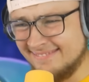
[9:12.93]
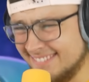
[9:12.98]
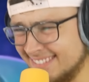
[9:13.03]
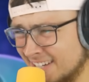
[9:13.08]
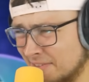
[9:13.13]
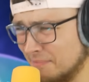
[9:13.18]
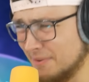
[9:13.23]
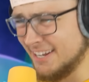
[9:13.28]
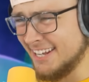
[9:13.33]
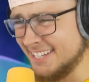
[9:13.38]

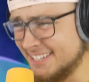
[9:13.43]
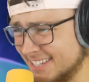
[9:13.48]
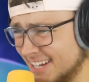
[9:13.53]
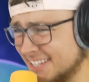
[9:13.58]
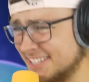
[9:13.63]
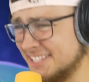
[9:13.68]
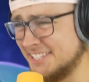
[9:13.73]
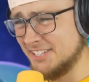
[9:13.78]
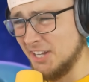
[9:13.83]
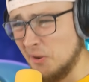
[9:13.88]
But he
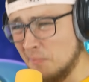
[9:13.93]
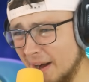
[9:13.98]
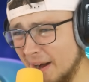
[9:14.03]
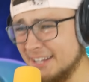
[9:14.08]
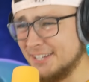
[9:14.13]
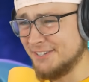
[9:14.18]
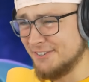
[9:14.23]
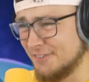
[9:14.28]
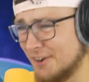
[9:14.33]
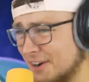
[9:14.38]
does so
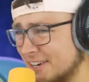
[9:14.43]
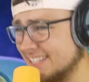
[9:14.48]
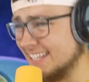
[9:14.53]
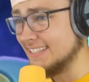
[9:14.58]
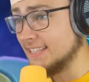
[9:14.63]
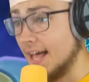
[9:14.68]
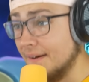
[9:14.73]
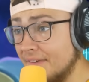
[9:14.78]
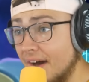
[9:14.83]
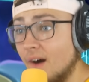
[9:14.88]
much for us. I
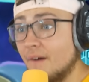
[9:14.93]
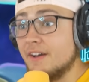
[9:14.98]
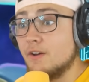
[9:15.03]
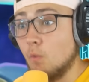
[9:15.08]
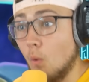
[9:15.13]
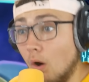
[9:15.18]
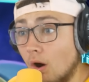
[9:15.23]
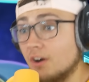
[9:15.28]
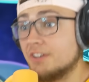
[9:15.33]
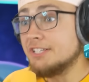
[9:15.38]
love how he
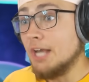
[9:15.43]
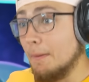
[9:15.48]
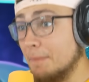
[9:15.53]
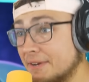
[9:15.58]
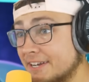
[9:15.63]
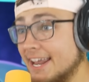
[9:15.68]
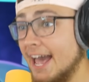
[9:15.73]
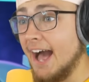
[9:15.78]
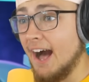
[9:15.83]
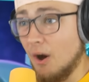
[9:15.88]
walks up
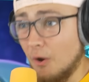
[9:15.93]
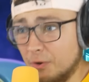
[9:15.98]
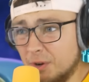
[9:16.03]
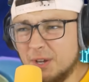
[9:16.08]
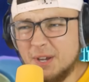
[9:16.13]
and down.